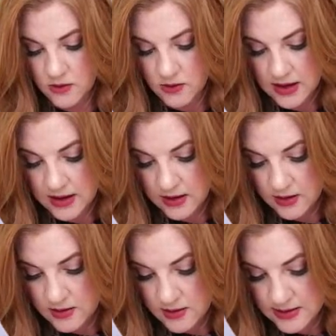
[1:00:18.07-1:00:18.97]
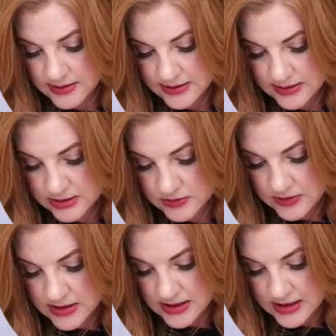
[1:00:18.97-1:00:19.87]
okay, let's
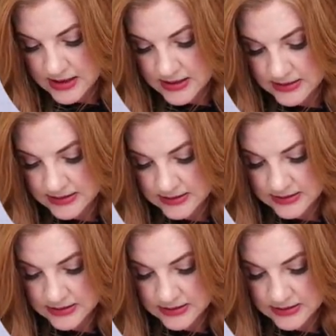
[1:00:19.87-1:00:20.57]
do this.